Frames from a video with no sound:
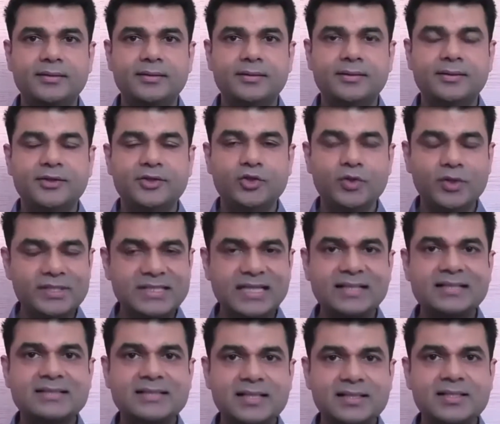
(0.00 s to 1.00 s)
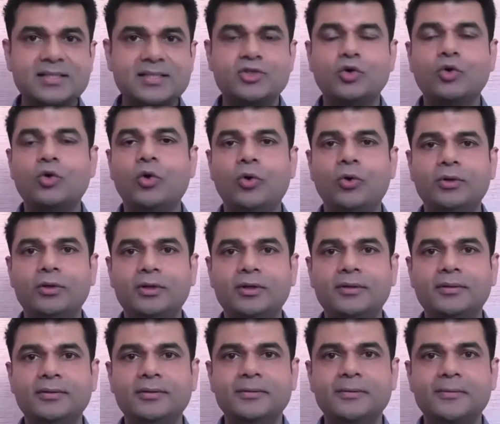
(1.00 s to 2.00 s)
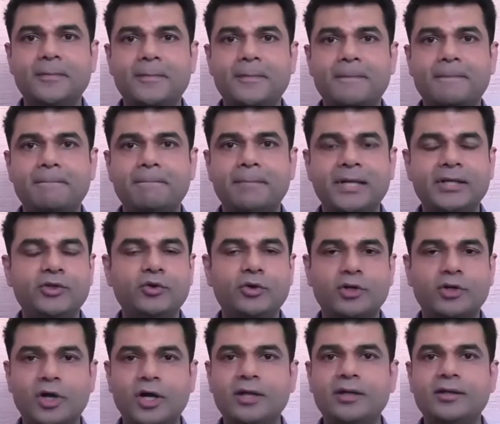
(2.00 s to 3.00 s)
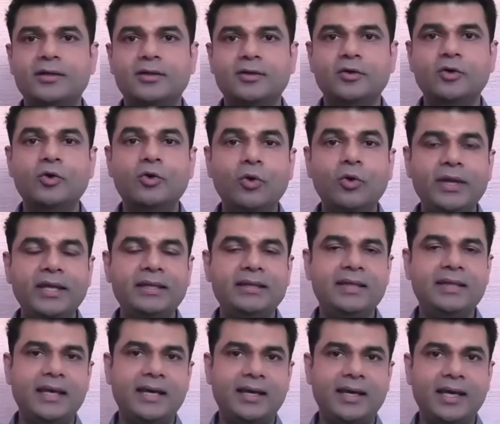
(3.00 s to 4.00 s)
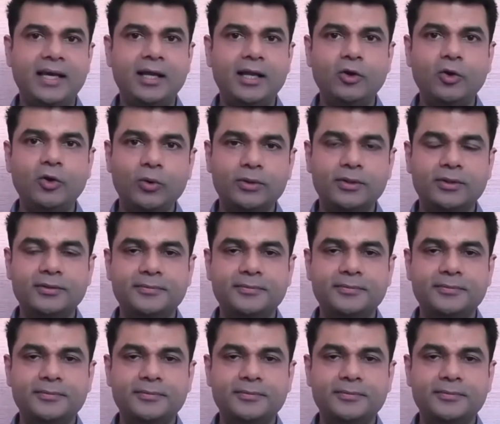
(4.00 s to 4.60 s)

Your success is your own, but you're not going there alone.